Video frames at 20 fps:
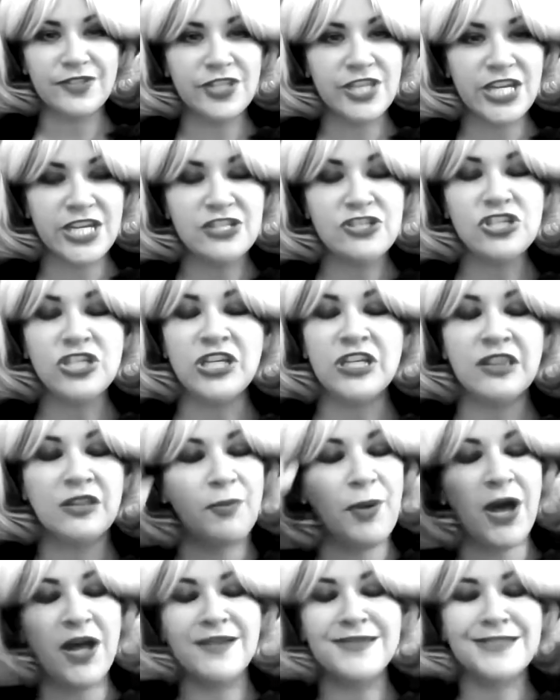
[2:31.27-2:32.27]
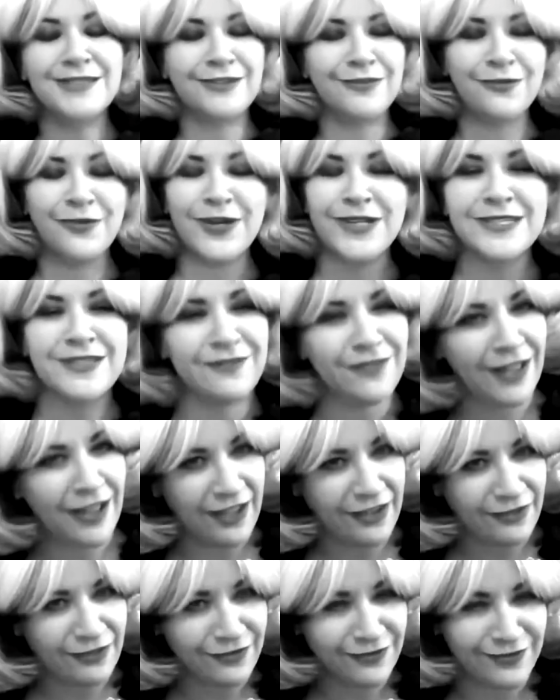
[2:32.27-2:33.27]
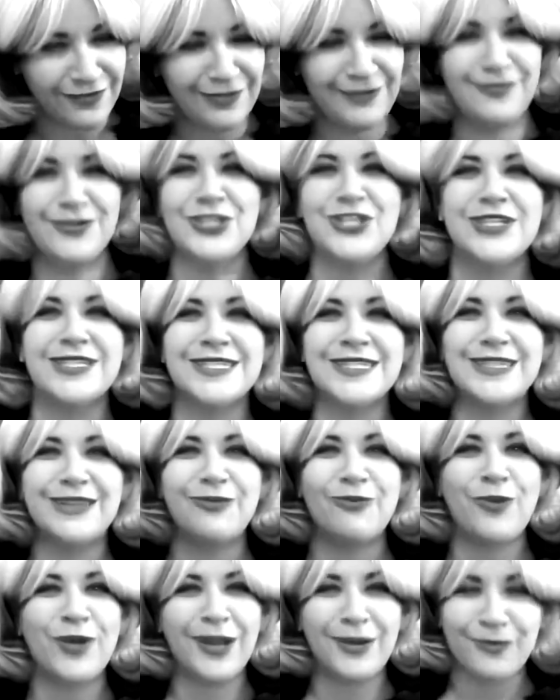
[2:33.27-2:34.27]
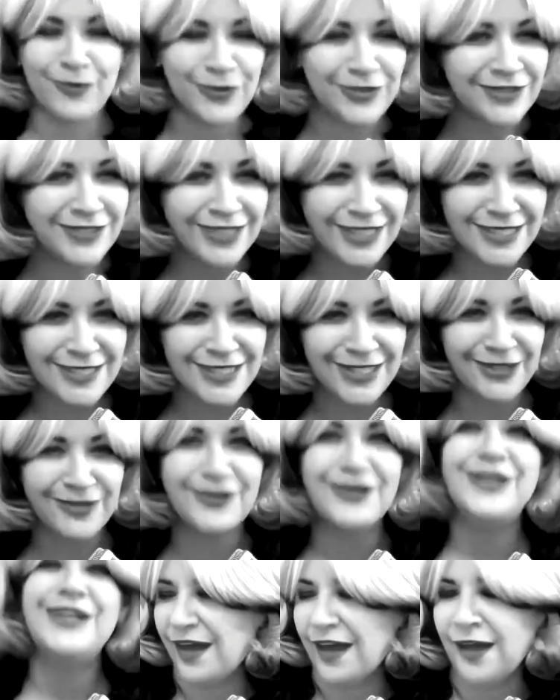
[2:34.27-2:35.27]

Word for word: teaching the positive ways of life, which is what I'm really into.